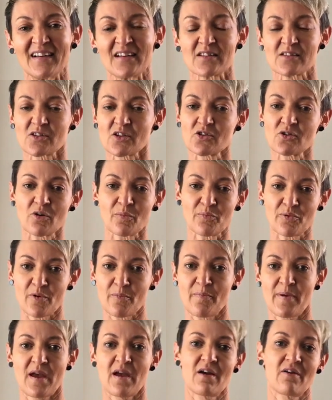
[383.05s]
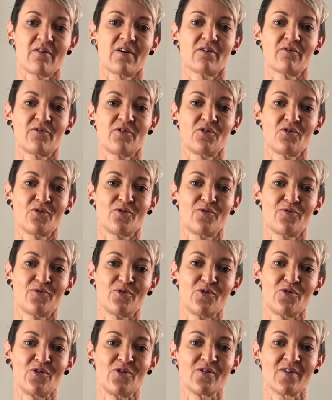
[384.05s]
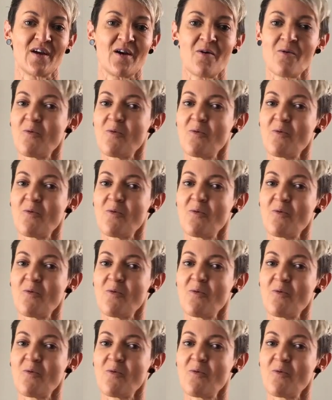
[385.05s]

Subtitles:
So you're preparing for your food